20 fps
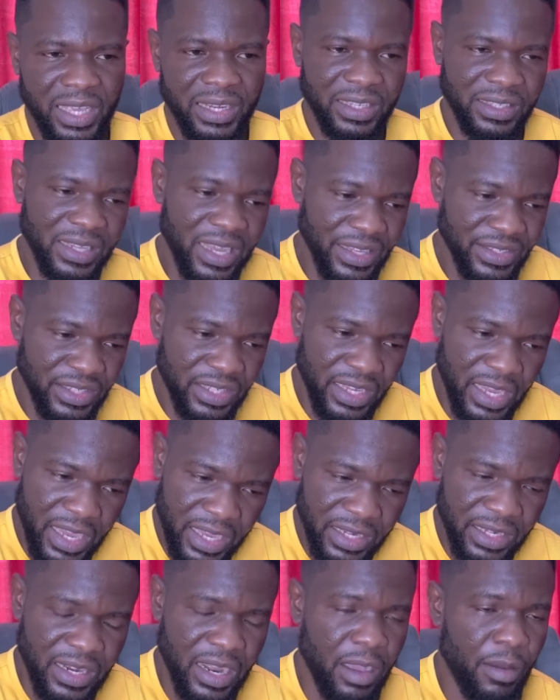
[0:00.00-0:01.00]
it doesn't
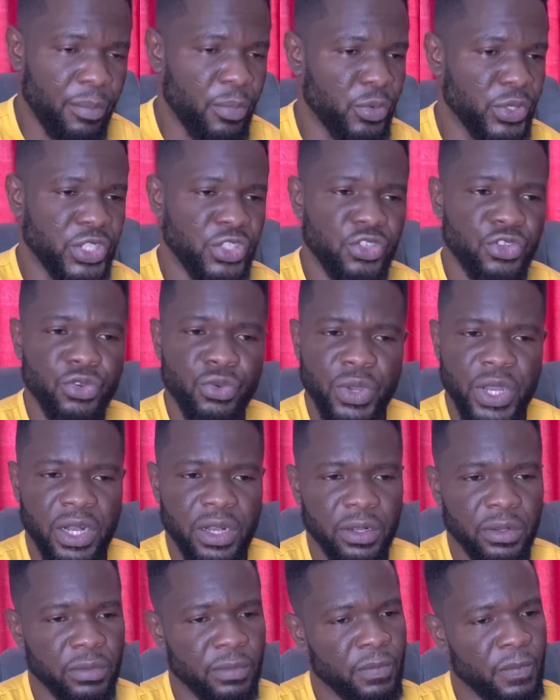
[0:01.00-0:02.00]
end up with you
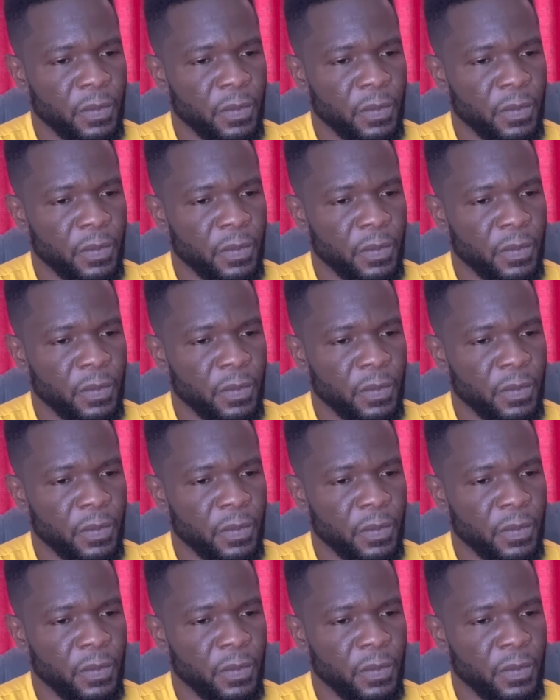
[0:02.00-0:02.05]
well,